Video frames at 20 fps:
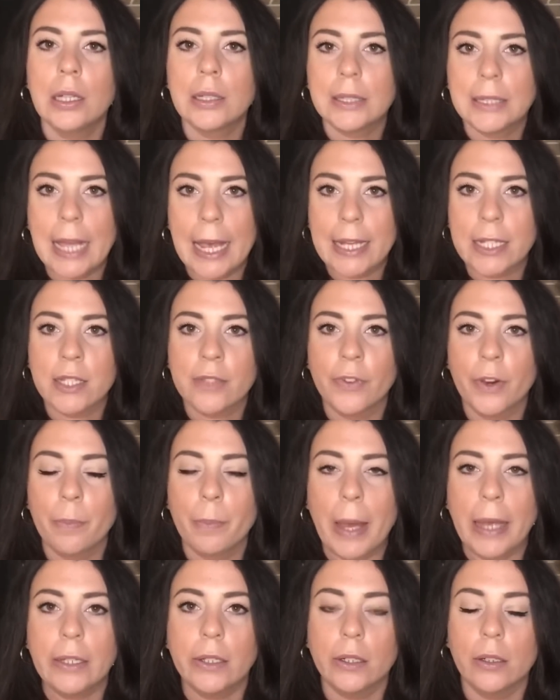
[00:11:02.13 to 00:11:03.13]
Last
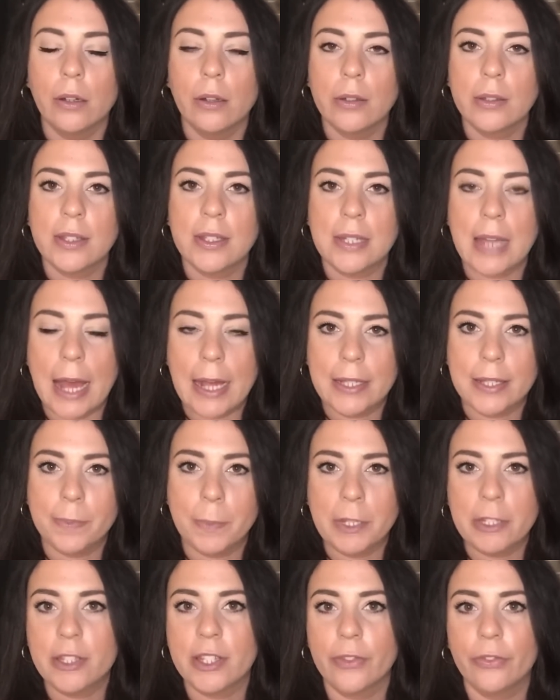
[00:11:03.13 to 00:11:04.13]
from Michaels, not
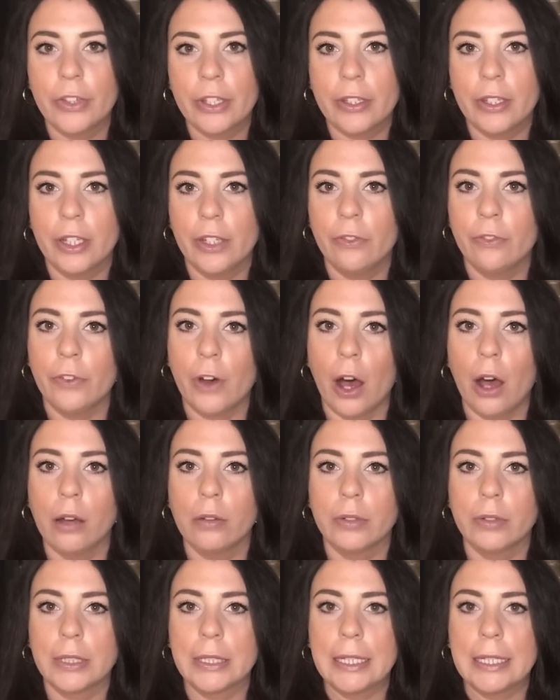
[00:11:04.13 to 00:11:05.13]
specifically
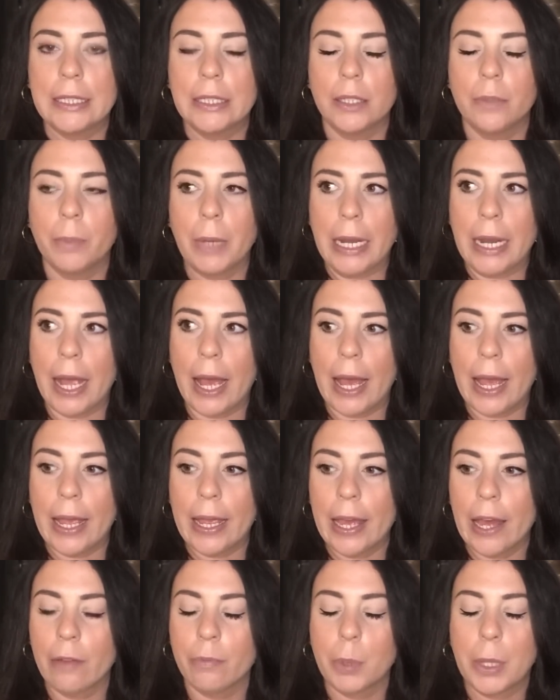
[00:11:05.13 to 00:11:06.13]
fall related, but
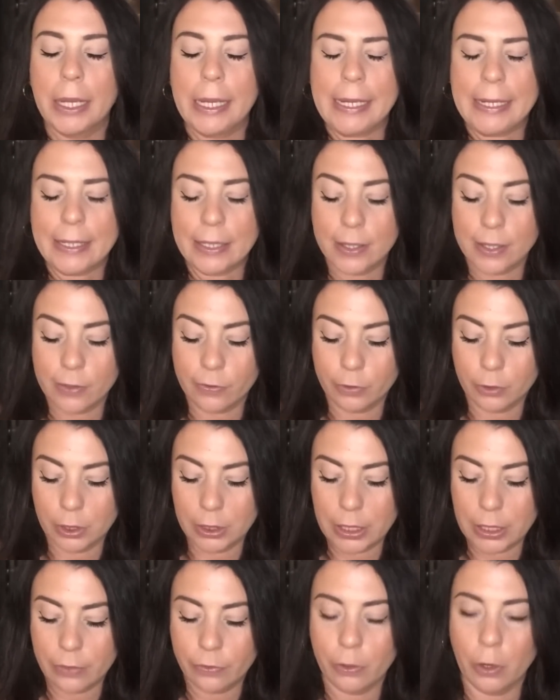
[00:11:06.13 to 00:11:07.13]
I have plans
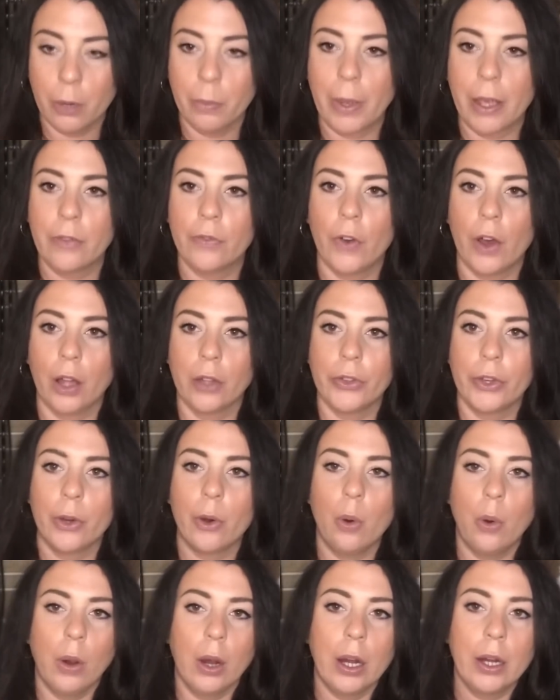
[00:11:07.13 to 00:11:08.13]
for it for my fall
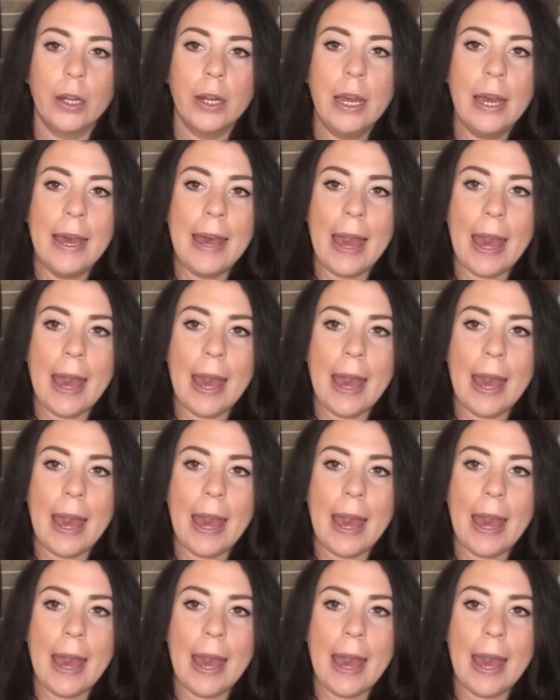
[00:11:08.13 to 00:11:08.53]
decor,